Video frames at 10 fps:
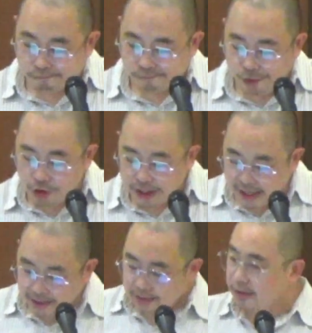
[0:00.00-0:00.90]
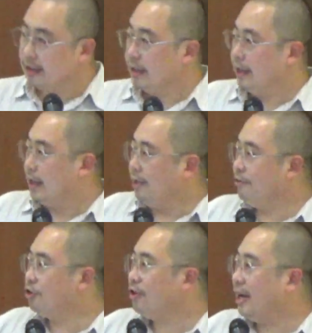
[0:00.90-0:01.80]
You cannot, if
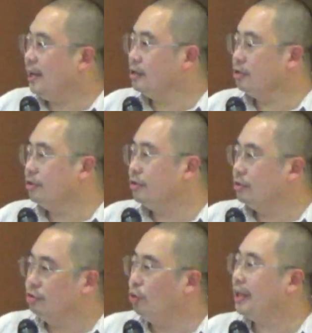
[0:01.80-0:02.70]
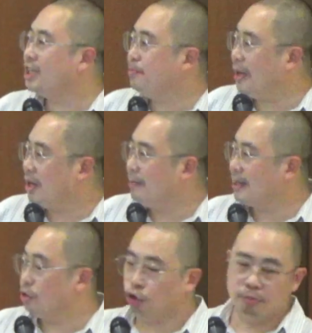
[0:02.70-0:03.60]
you're trying to do an experiment
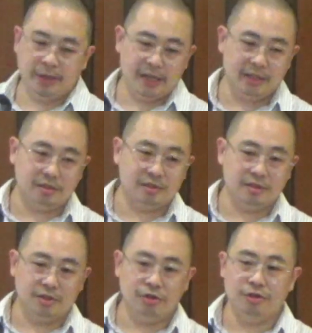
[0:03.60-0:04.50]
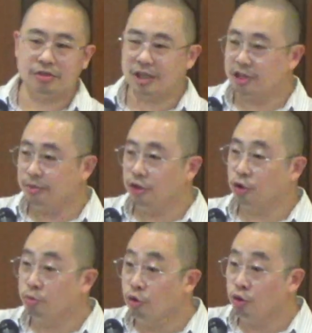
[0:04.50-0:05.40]
at home, kids, you know, you start with your
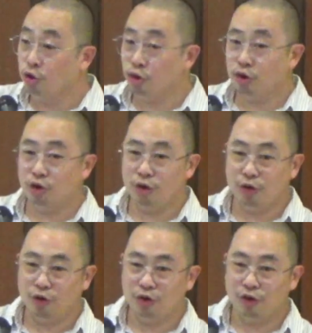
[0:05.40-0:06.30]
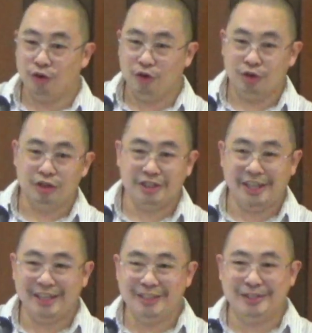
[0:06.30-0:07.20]
mungo
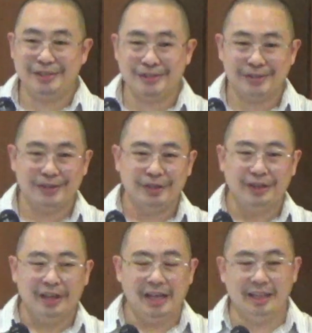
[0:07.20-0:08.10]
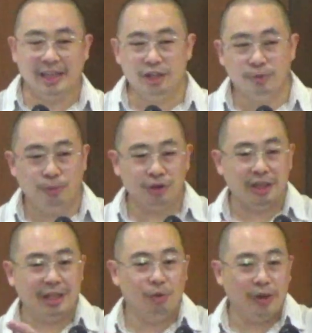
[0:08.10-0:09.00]
seeds, and then you put it
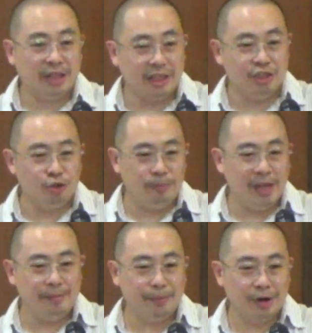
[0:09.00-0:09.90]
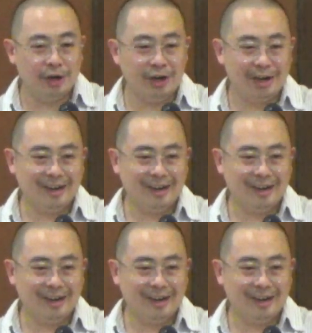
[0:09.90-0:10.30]
in wet tissue paper,